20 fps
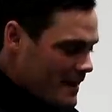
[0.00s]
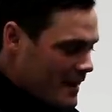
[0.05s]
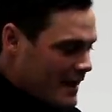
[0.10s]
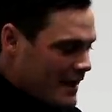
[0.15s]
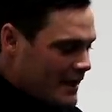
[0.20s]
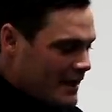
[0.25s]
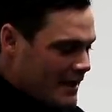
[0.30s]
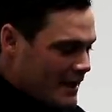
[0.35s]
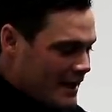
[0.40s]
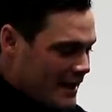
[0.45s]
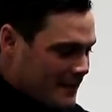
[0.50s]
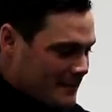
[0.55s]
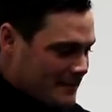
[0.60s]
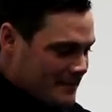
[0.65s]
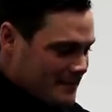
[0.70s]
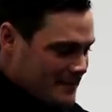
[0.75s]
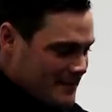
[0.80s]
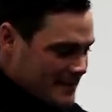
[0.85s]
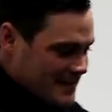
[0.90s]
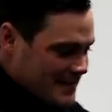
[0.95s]
and
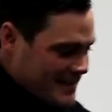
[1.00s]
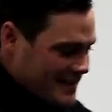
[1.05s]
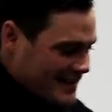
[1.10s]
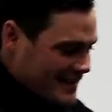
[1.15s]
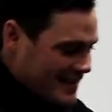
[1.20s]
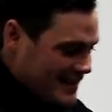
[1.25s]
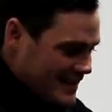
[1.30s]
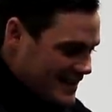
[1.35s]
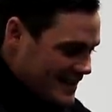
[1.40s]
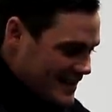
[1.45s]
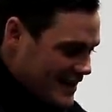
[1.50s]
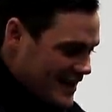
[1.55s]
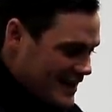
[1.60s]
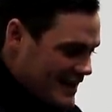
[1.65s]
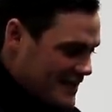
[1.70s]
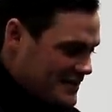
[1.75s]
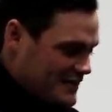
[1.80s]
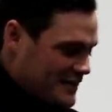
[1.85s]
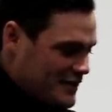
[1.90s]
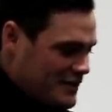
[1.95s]
um, I
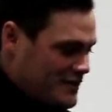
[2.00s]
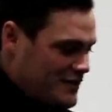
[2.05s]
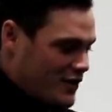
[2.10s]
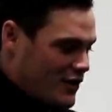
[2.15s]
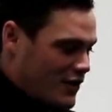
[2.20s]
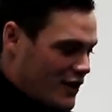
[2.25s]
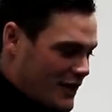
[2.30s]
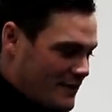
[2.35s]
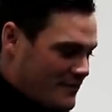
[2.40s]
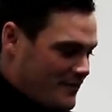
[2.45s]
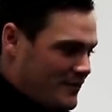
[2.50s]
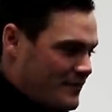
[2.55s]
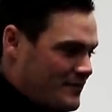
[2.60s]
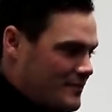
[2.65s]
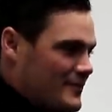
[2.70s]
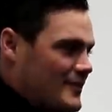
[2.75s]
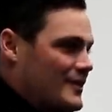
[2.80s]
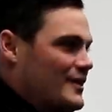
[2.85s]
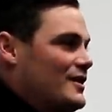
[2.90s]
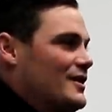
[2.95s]
guess at the time,
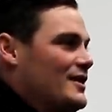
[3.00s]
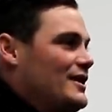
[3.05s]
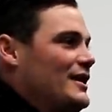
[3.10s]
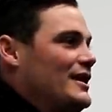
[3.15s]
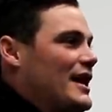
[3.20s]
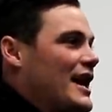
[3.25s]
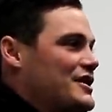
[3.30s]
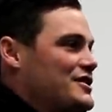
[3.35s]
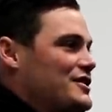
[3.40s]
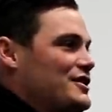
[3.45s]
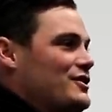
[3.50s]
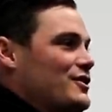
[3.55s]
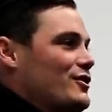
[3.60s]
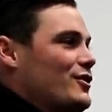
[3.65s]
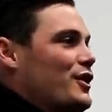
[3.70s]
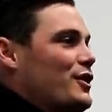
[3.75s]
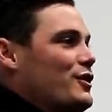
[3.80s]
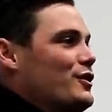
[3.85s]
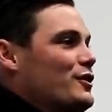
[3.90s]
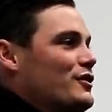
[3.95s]
yeah, as you
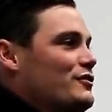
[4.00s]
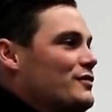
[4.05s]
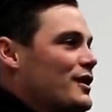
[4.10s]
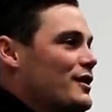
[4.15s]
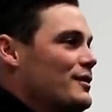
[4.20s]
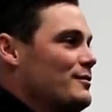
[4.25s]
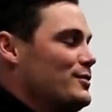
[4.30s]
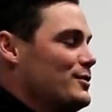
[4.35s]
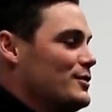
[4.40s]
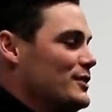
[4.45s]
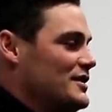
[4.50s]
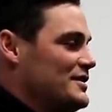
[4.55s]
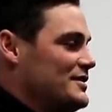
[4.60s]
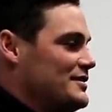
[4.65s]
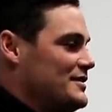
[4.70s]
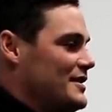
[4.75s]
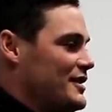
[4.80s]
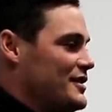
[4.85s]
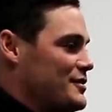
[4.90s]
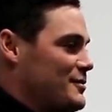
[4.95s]
do, I thought it was one of the boys
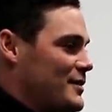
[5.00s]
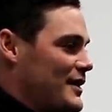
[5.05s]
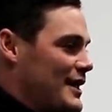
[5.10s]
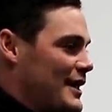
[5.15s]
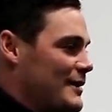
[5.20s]
stitching me